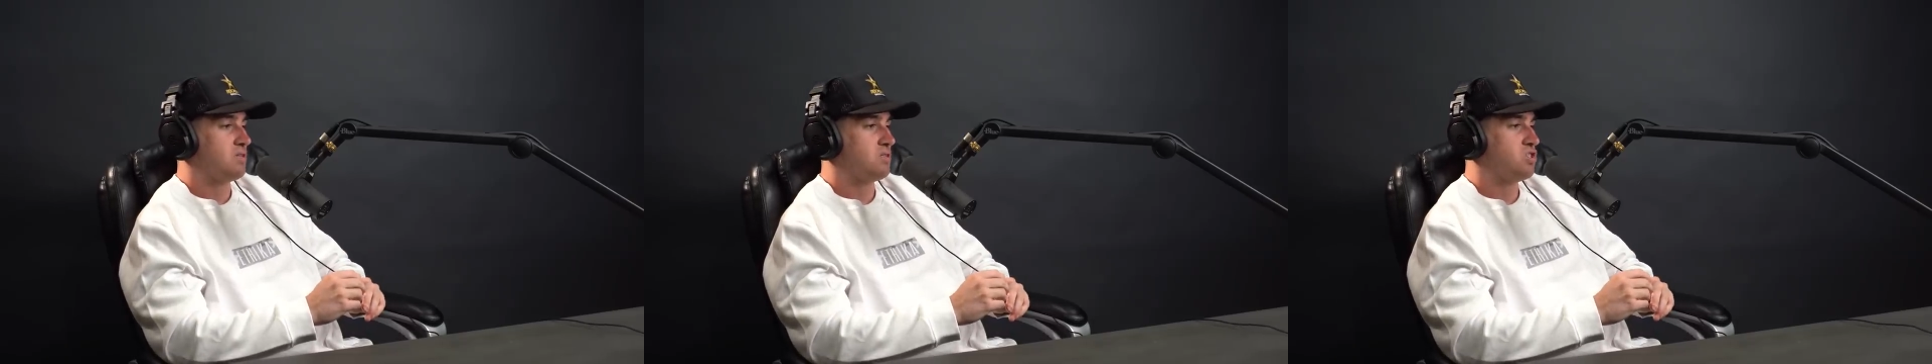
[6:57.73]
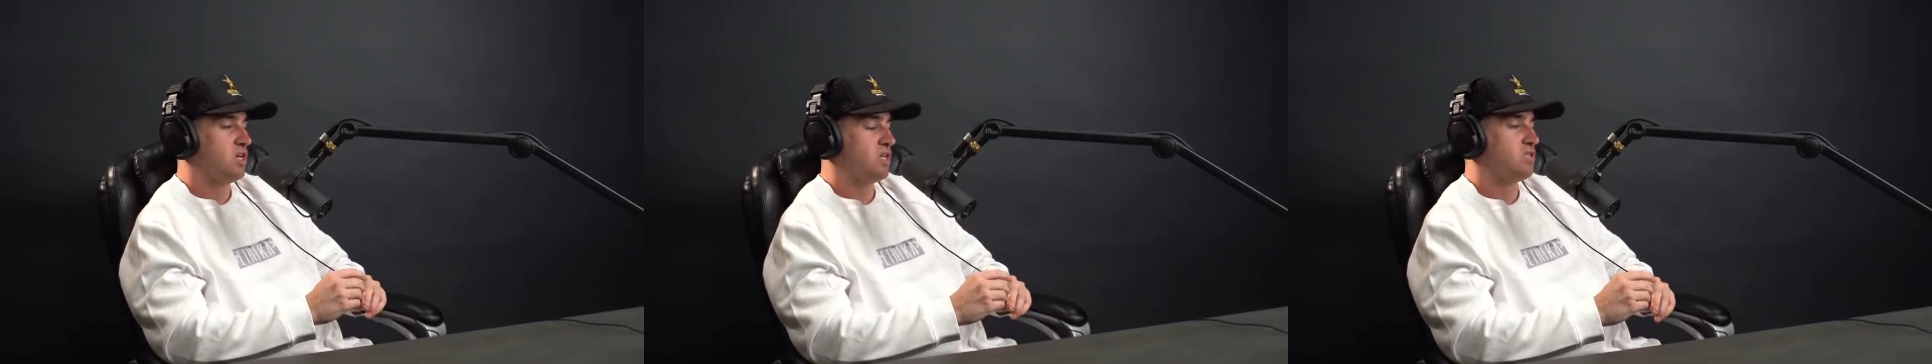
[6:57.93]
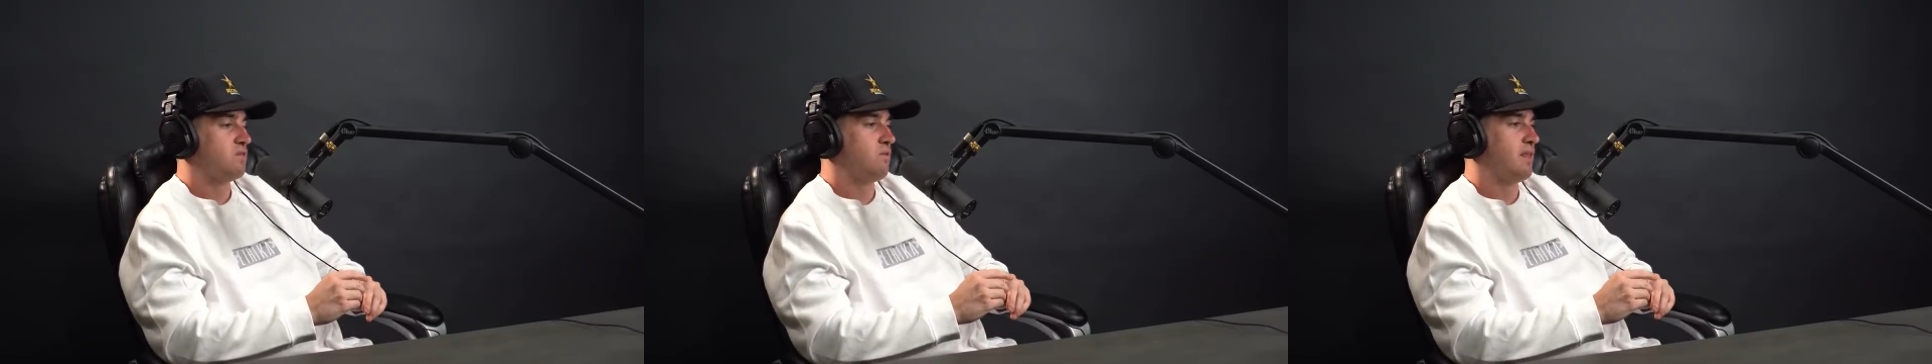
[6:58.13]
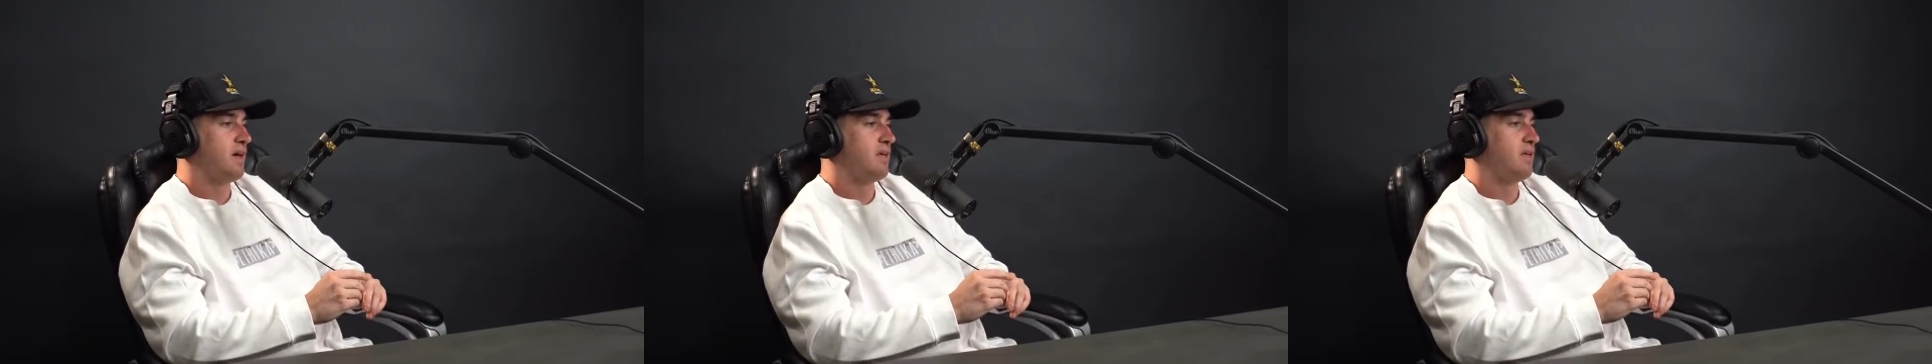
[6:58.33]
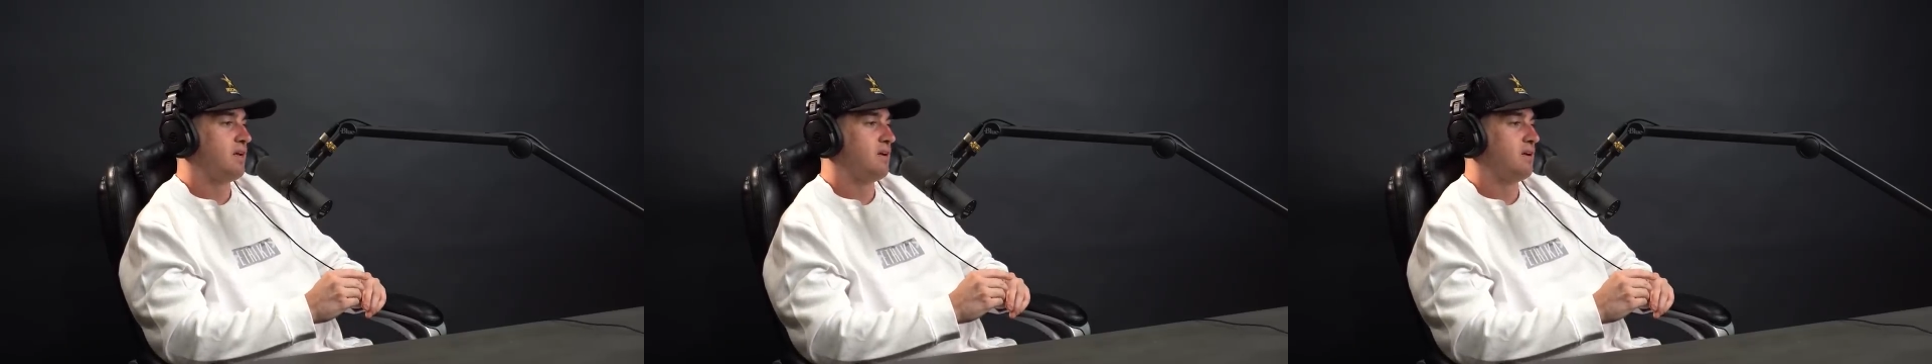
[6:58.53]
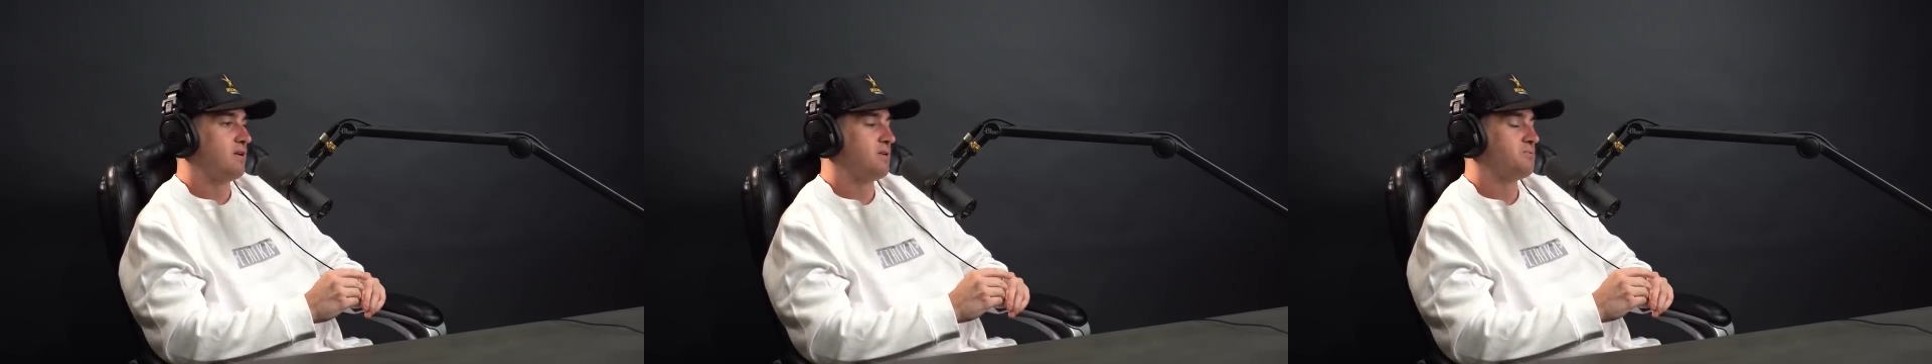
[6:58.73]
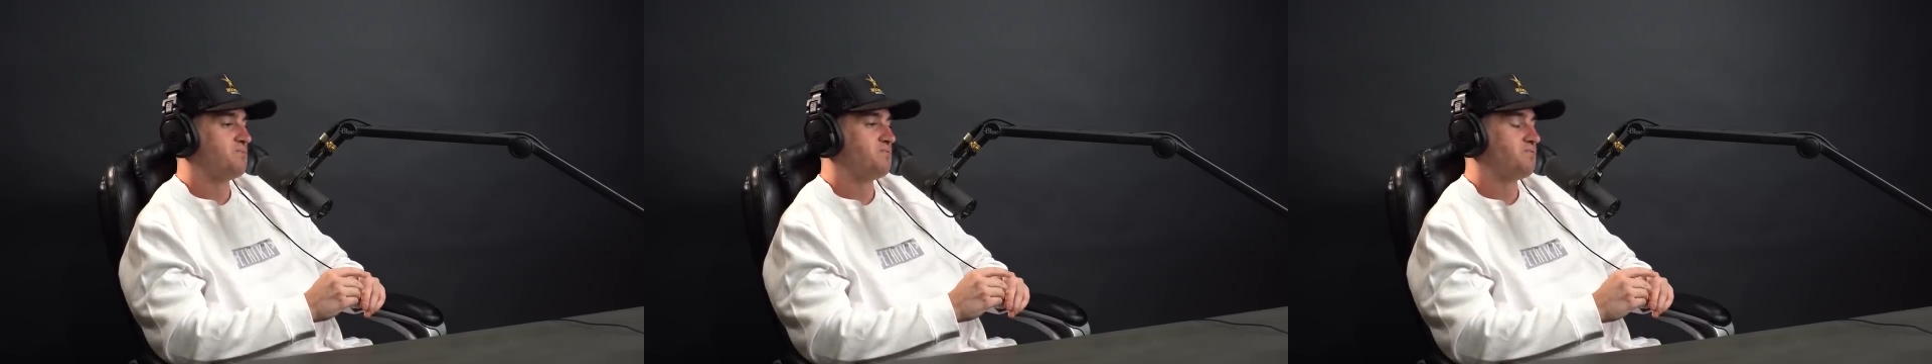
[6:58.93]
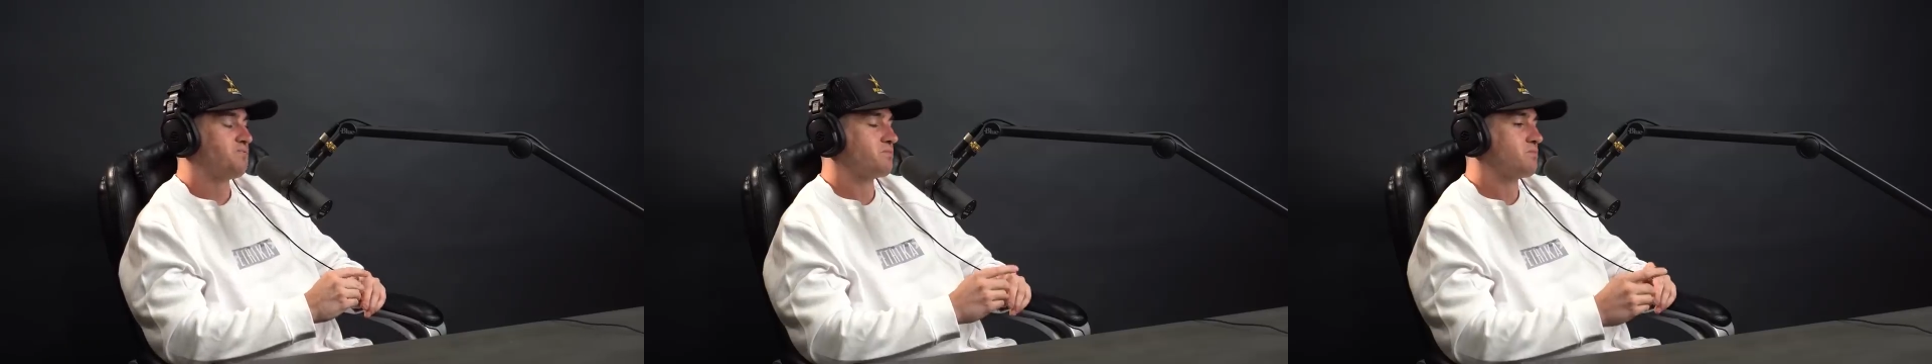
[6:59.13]
Jason won that year.
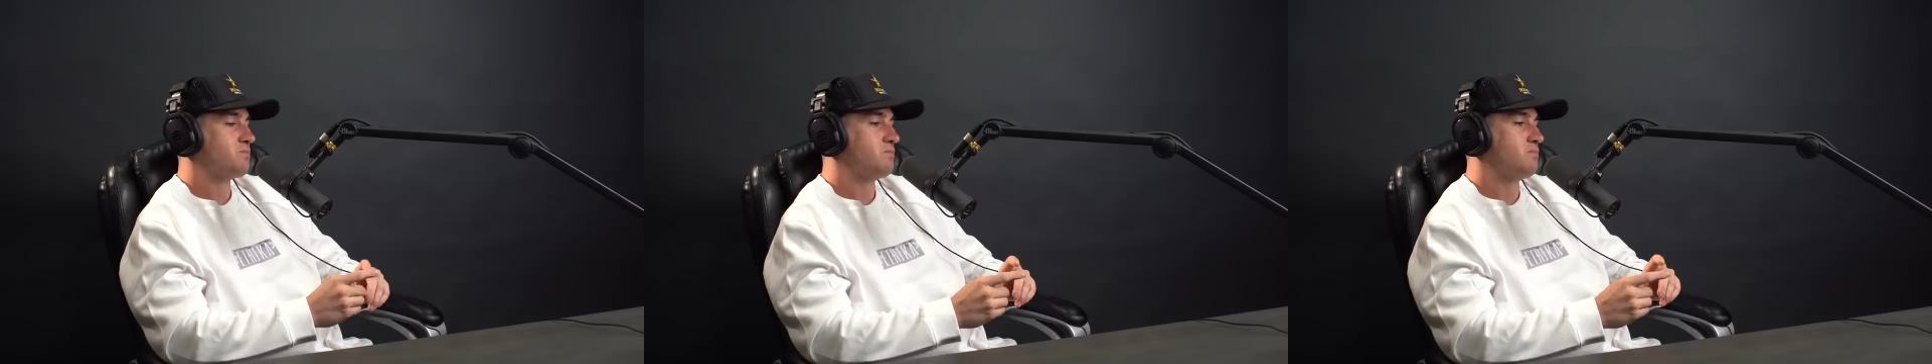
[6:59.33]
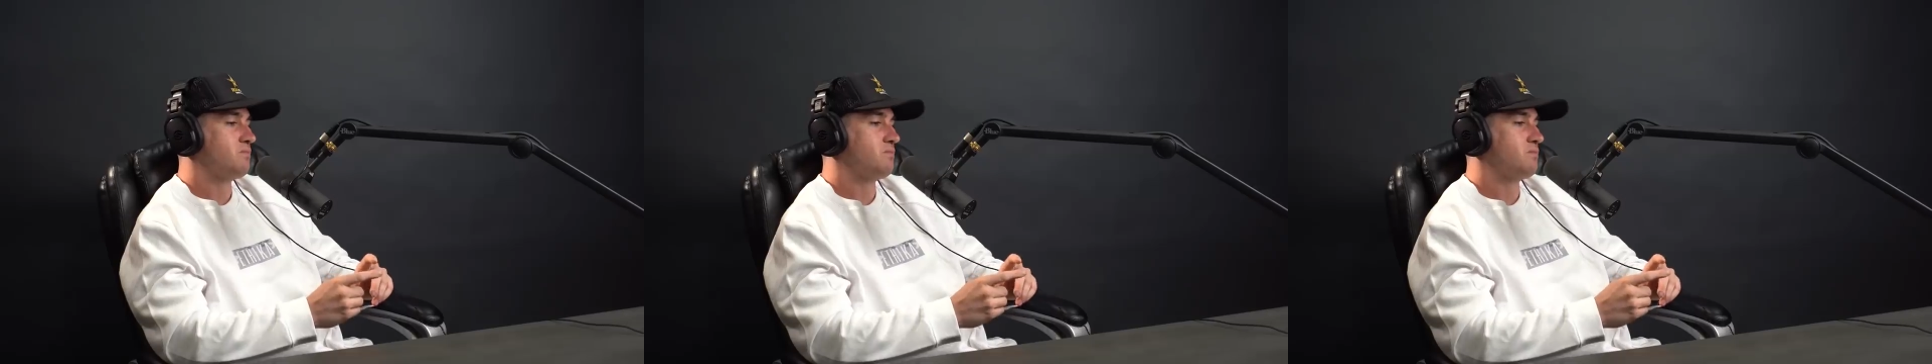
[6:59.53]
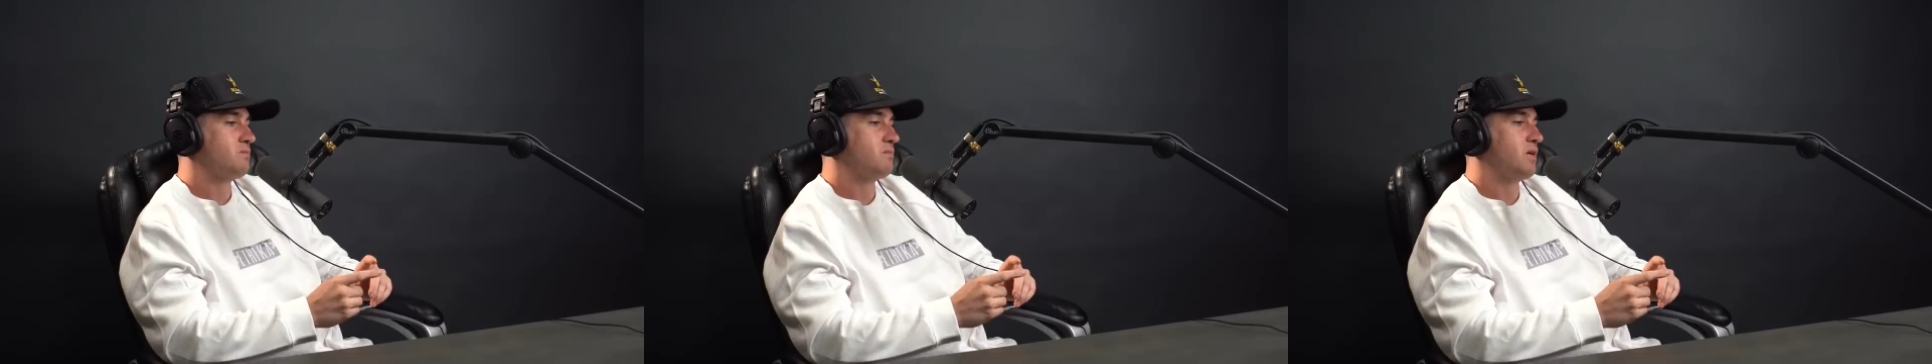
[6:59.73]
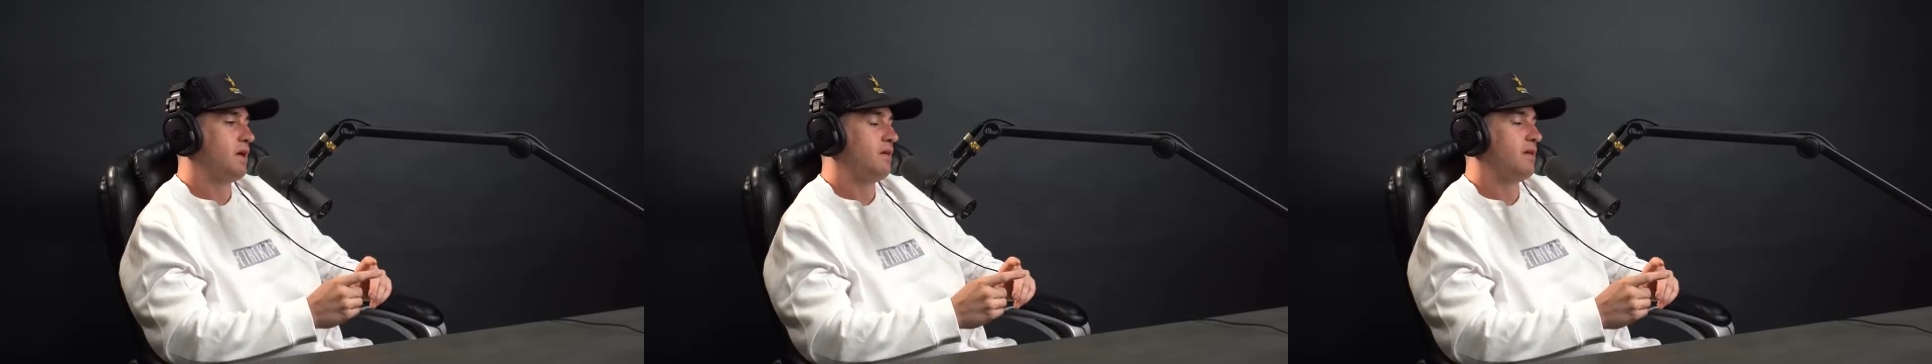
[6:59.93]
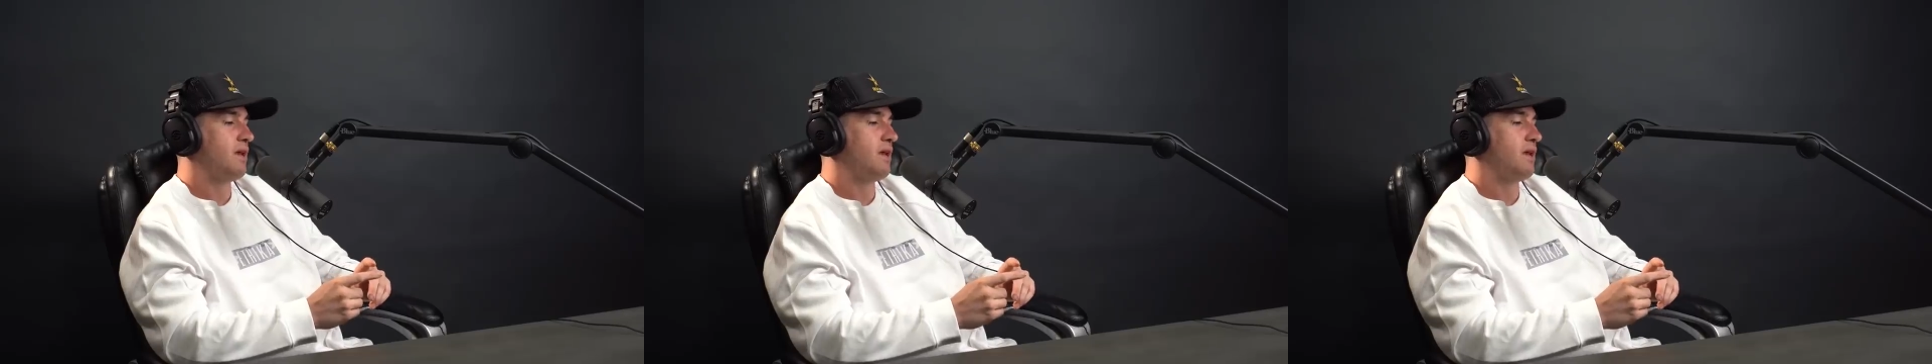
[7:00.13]
And